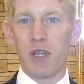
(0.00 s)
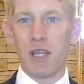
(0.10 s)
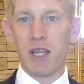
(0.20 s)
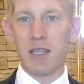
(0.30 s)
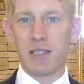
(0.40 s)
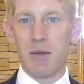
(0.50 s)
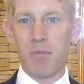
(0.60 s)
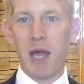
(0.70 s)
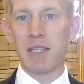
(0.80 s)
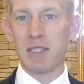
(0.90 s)
and He is the
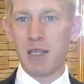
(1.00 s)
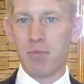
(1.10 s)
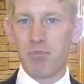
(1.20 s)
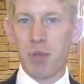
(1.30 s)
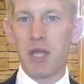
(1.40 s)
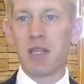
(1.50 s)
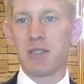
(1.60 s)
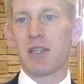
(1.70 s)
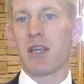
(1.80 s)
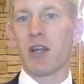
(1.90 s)
best and
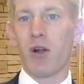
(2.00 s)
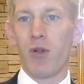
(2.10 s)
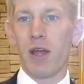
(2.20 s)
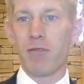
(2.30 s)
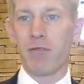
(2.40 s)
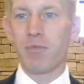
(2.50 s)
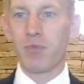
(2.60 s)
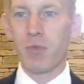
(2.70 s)
biggest thing in our life.